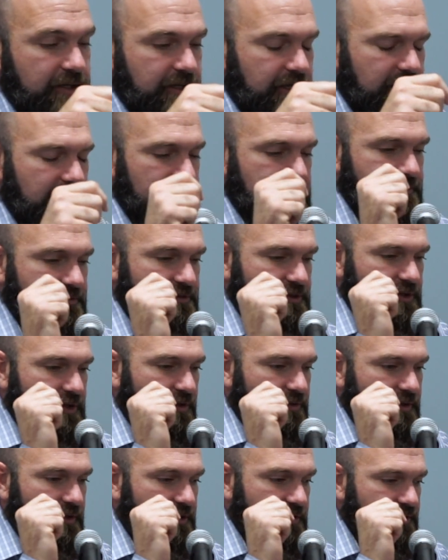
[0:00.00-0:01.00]
Because
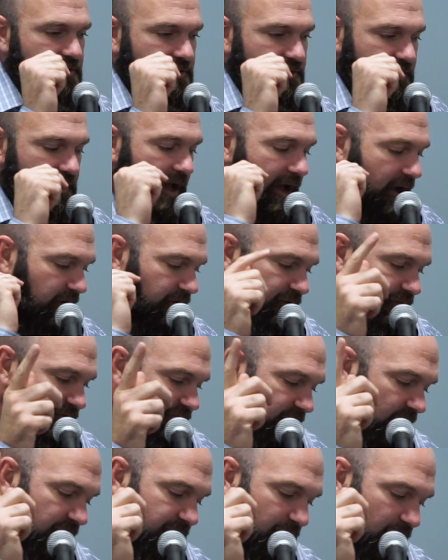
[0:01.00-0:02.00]
the
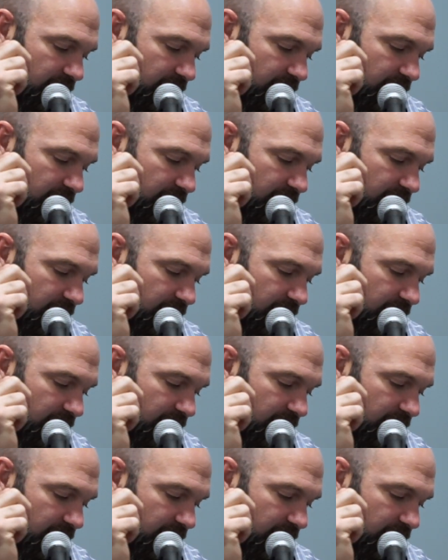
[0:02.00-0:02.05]
stock